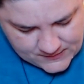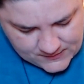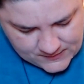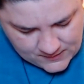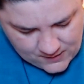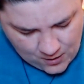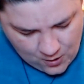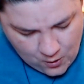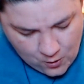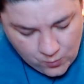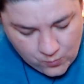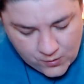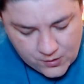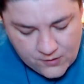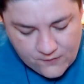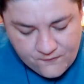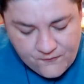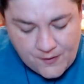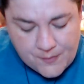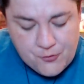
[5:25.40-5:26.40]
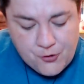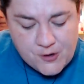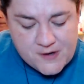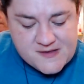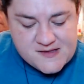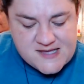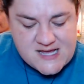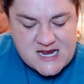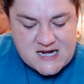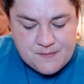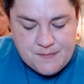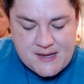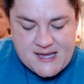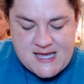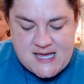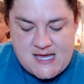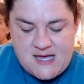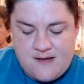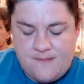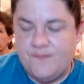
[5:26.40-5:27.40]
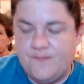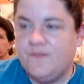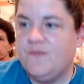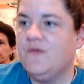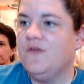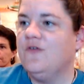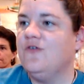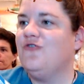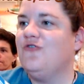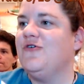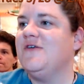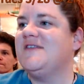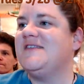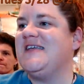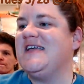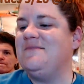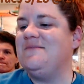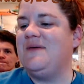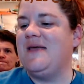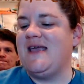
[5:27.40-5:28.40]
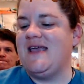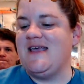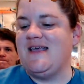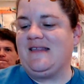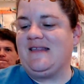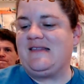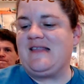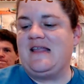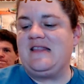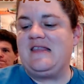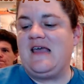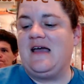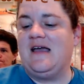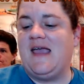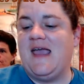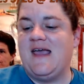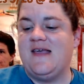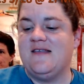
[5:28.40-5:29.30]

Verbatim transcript: oh, from Christine P. Christine P sent a case